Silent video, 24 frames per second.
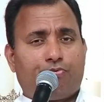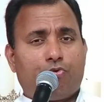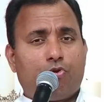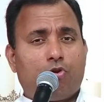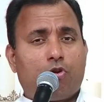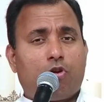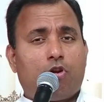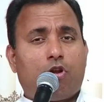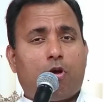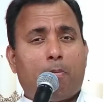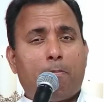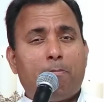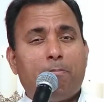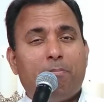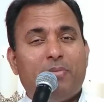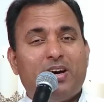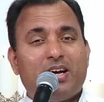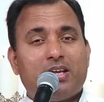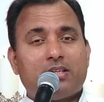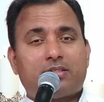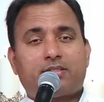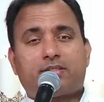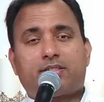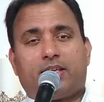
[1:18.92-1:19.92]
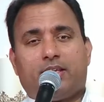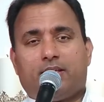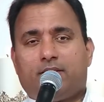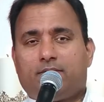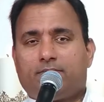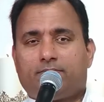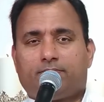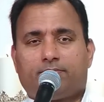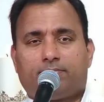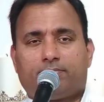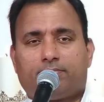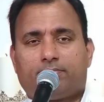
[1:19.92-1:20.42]
full of mercy.
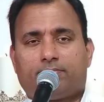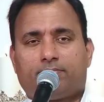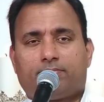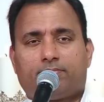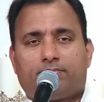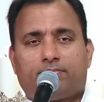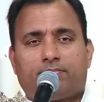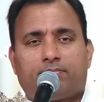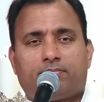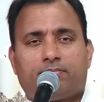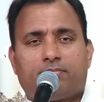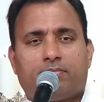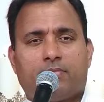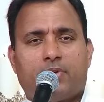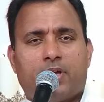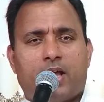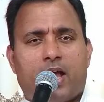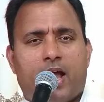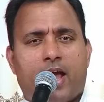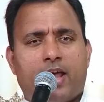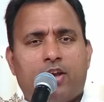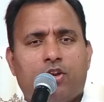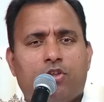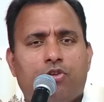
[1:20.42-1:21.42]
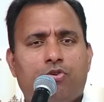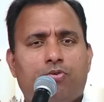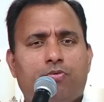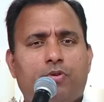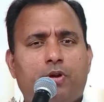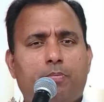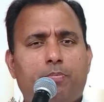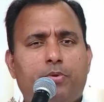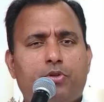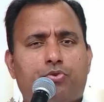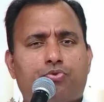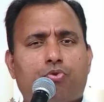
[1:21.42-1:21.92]
And you
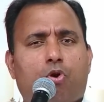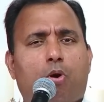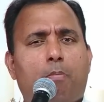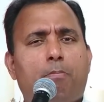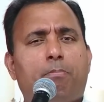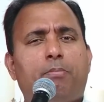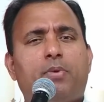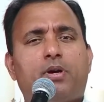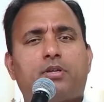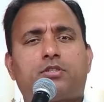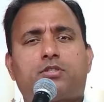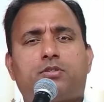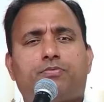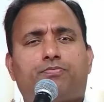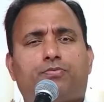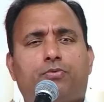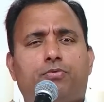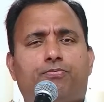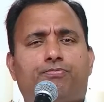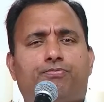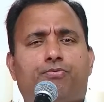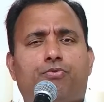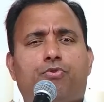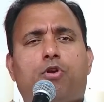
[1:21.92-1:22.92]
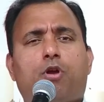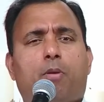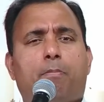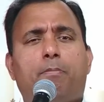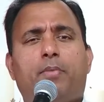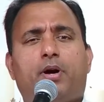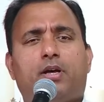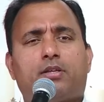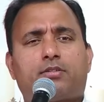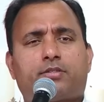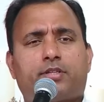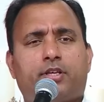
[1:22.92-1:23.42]
will be so merciful, full of
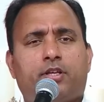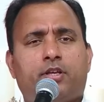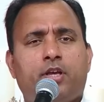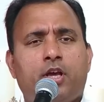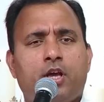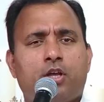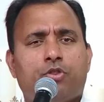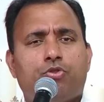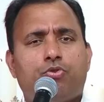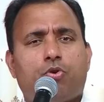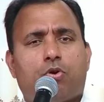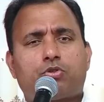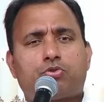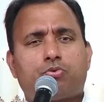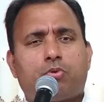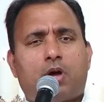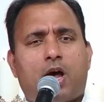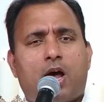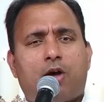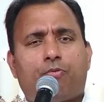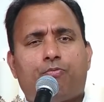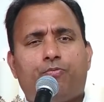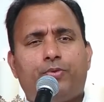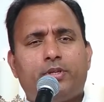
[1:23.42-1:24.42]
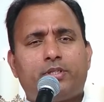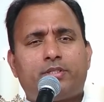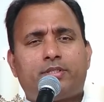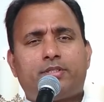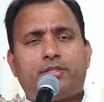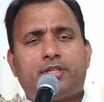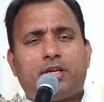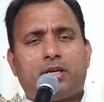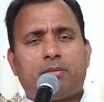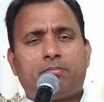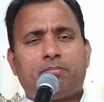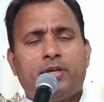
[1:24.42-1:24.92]
mercy. Those who have
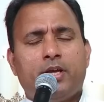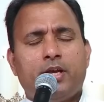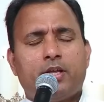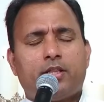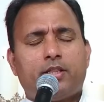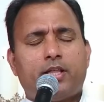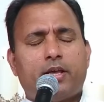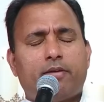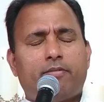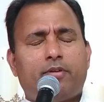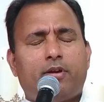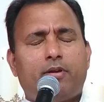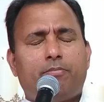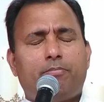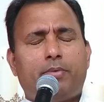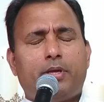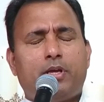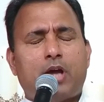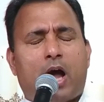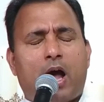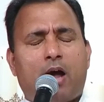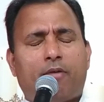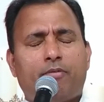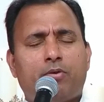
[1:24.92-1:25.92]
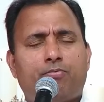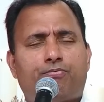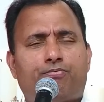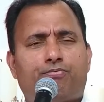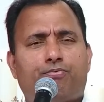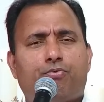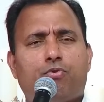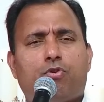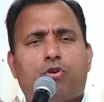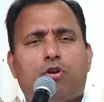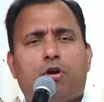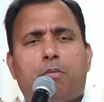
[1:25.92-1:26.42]
wisdom, they will be having
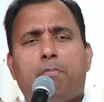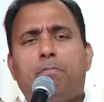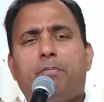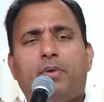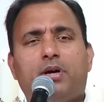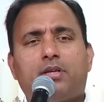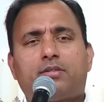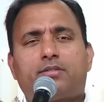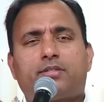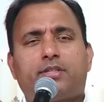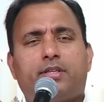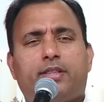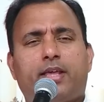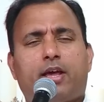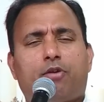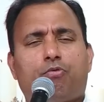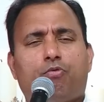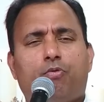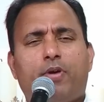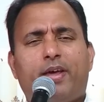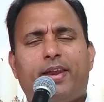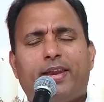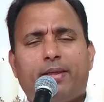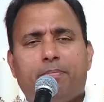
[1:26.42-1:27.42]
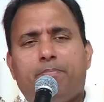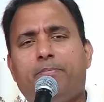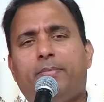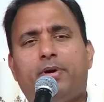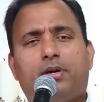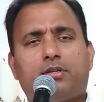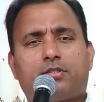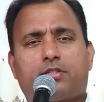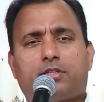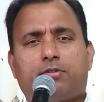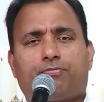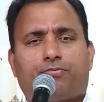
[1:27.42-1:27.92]
full of mercy. They are very
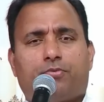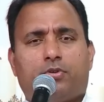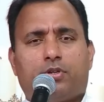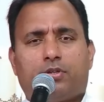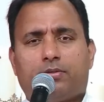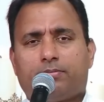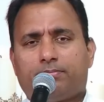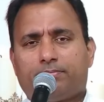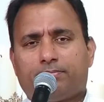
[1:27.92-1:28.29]
merciful.